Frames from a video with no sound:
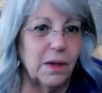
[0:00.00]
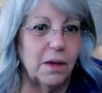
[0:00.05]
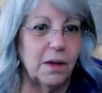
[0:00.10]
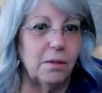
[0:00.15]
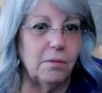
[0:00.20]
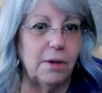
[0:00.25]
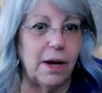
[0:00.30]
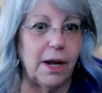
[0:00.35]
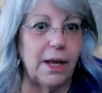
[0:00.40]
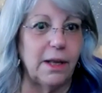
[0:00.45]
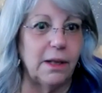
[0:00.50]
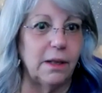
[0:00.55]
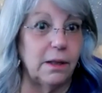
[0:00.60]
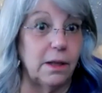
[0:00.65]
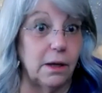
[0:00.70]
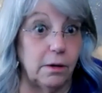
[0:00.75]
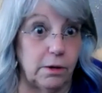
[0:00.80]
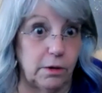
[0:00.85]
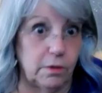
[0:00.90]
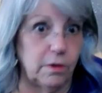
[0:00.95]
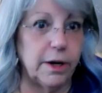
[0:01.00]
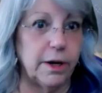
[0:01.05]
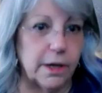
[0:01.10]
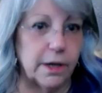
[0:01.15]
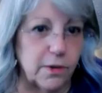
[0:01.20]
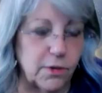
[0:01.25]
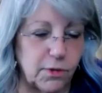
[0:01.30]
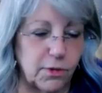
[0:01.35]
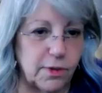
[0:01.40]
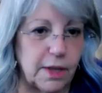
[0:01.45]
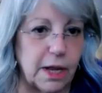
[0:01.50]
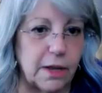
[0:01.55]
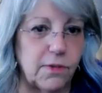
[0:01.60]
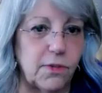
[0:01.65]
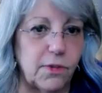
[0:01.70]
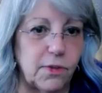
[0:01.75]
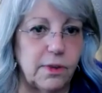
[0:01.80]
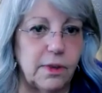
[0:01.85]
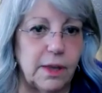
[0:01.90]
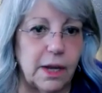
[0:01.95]
right? They're an artist.
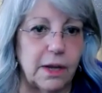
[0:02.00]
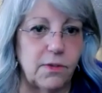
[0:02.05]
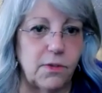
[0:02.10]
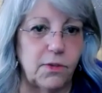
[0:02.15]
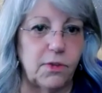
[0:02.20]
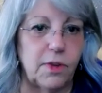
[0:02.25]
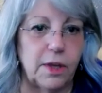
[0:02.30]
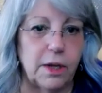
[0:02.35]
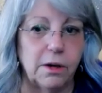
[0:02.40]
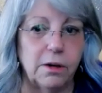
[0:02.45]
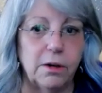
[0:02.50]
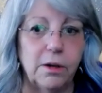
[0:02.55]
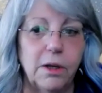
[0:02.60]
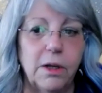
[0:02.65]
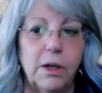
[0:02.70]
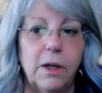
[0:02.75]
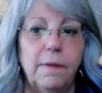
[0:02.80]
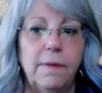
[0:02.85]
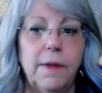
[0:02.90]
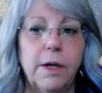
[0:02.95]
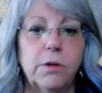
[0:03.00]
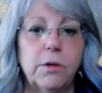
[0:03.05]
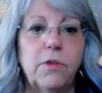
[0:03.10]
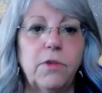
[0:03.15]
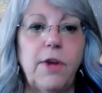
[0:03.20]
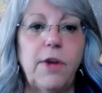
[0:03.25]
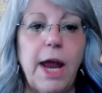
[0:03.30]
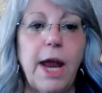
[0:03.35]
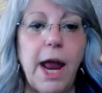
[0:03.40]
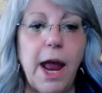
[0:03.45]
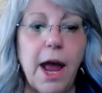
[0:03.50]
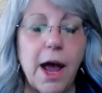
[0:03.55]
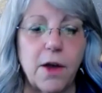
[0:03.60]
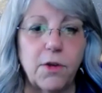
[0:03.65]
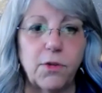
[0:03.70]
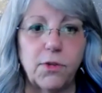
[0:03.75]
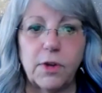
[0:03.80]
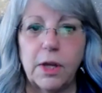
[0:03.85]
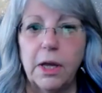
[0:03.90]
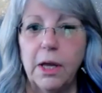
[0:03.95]
That's their
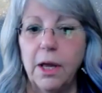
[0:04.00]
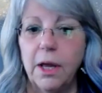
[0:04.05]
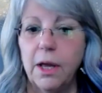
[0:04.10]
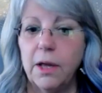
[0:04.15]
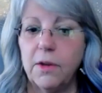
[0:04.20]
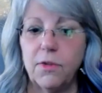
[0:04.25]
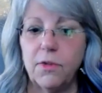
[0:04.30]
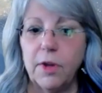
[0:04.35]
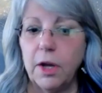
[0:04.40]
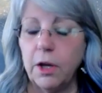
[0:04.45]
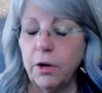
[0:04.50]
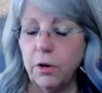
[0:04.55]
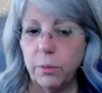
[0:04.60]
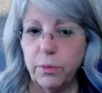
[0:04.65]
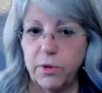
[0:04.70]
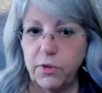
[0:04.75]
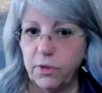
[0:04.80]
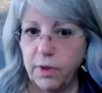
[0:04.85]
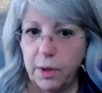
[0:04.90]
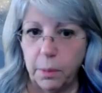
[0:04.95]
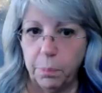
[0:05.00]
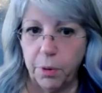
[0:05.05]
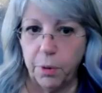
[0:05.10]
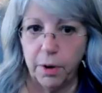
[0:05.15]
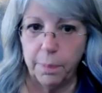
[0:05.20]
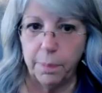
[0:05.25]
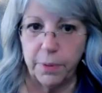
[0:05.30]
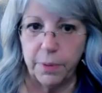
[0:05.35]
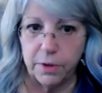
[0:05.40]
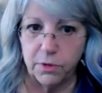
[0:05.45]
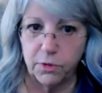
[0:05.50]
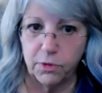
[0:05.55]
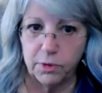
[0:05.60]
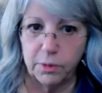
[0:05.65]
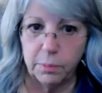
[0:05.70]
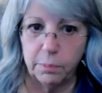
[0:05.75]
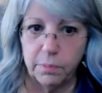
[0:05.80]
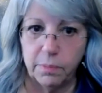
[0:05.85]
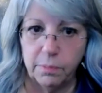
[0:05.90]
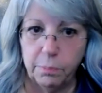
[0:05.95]
task. It's not always their
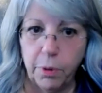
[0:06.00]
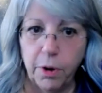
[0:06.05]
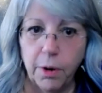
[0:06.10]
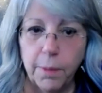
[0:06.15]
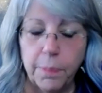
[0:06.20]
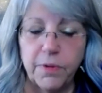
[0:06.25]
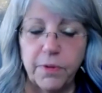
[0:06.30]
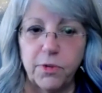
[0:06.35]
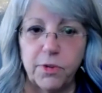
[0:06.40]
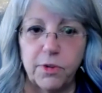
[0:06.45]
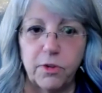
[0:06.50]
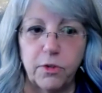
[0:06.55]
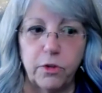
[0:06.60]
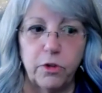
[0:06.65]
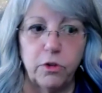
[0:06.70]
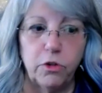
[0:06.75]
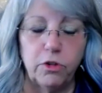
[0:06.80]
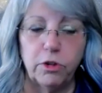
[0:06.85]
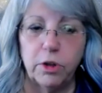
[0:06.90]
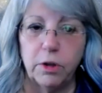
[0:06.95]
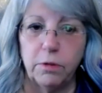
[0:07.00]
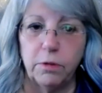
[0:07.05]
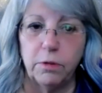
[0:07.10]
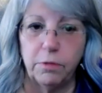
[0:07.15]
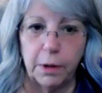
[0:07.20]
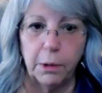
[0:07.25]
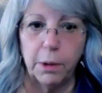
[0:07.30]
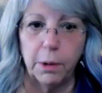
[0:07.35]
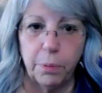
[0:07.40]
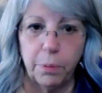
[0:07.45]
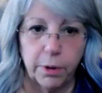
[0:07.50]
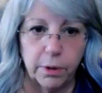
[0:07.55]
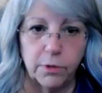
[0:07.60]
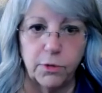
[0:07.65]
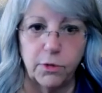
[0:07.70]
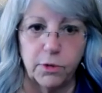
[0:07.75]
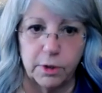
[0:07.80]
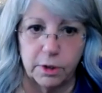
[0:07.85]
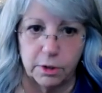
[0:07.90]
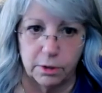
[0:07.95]
purpose. Purpose is usually very
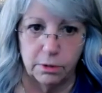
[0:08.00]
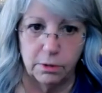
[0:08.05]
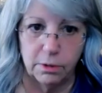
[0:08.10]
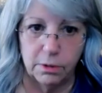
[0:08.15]
personal.